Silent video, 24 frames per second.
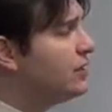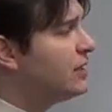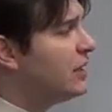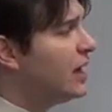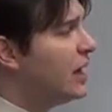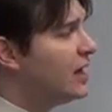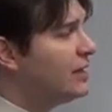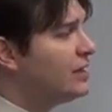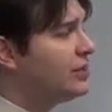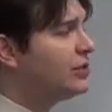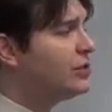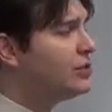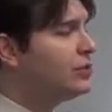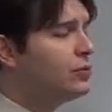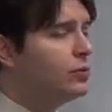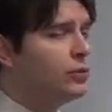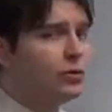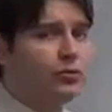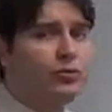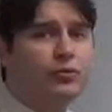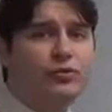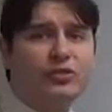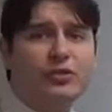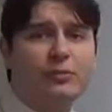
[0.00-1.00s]
in high school,
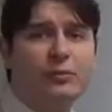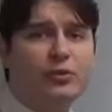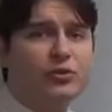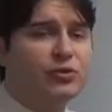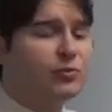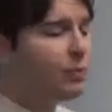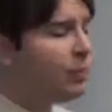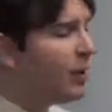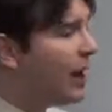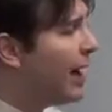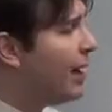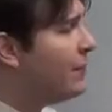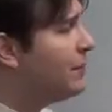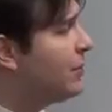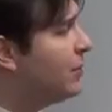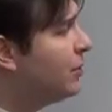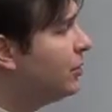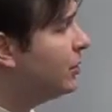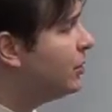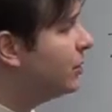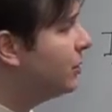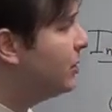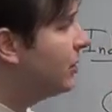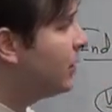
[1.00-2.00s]
or who's the most
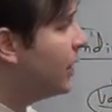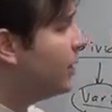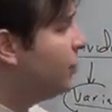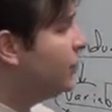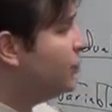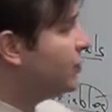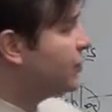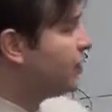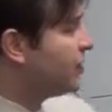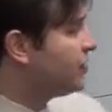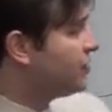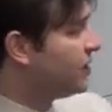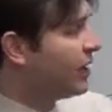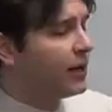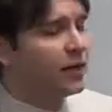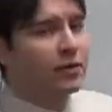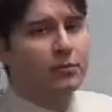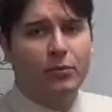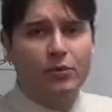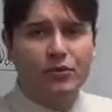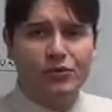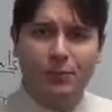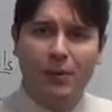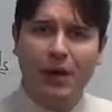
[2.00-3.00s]
popular, and who's the
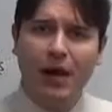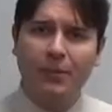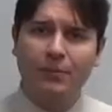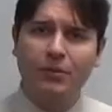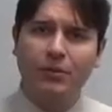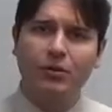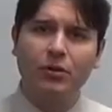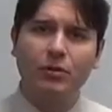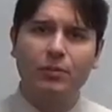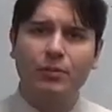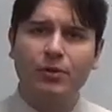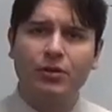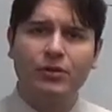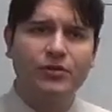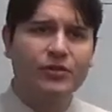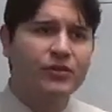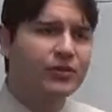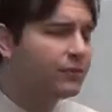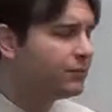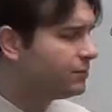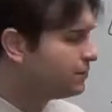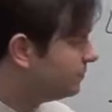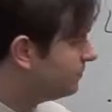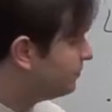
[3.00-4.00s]
second most popular
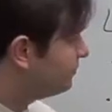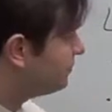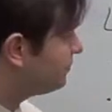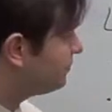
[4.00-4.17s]
person.